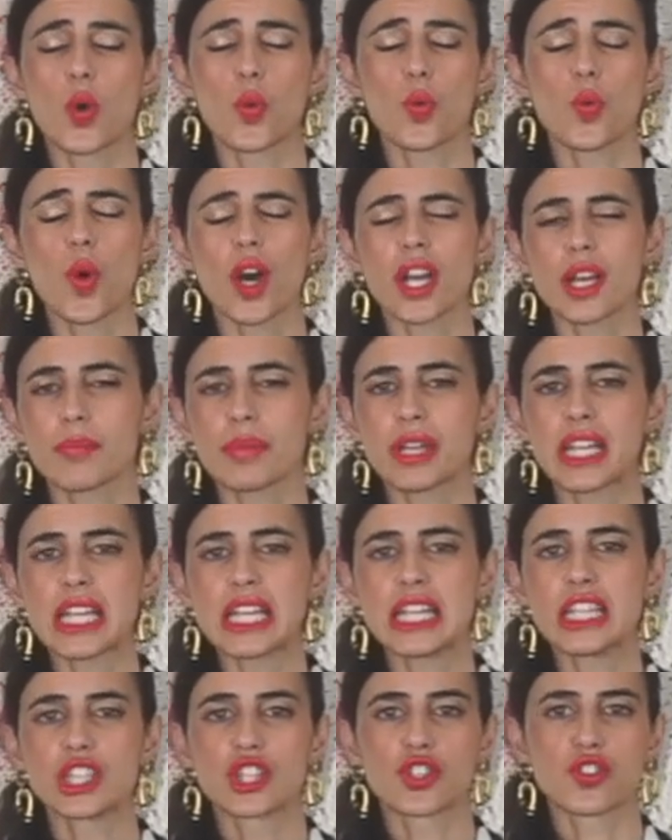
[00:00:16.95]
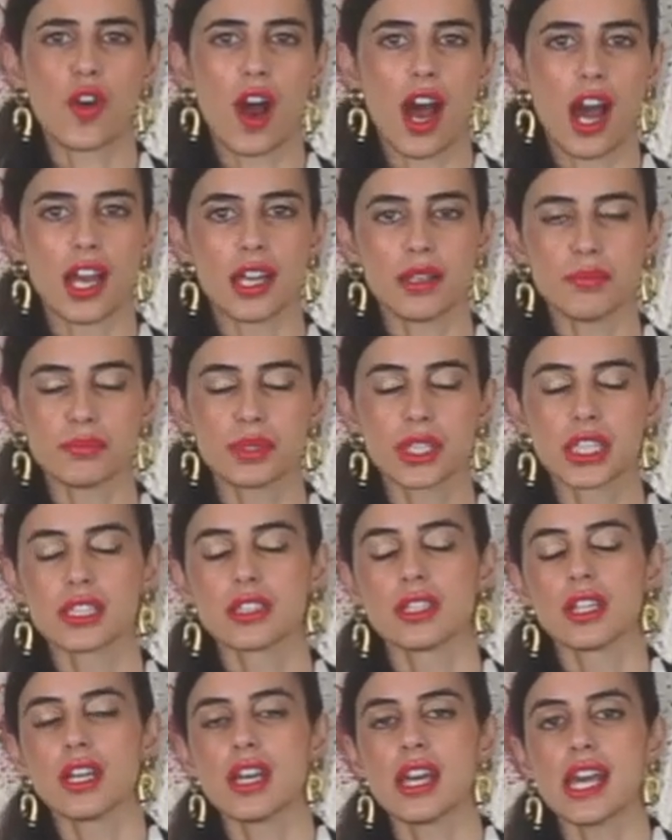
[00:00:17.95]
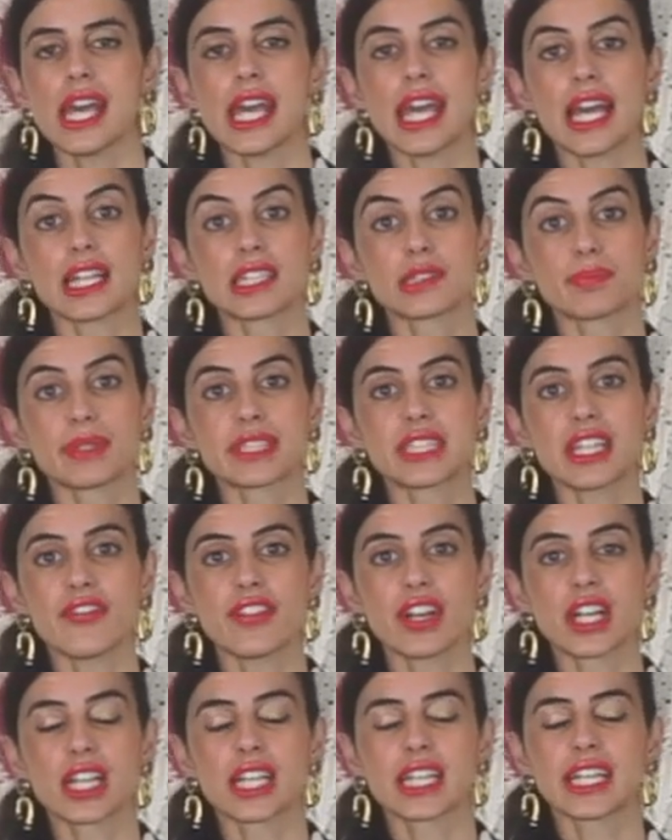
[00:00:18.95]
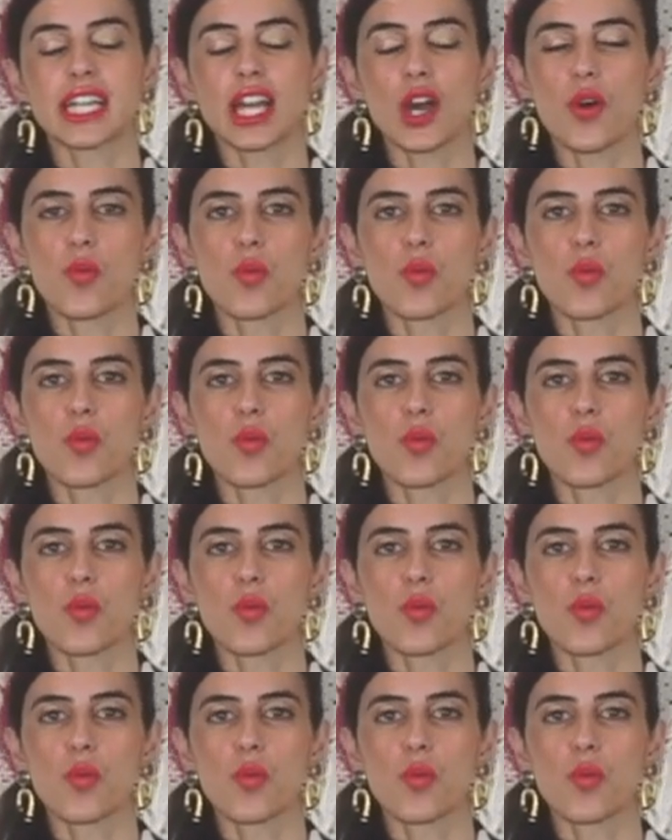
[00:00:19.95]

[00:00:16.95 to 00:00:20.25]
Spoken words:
WODAABE tribe and specifically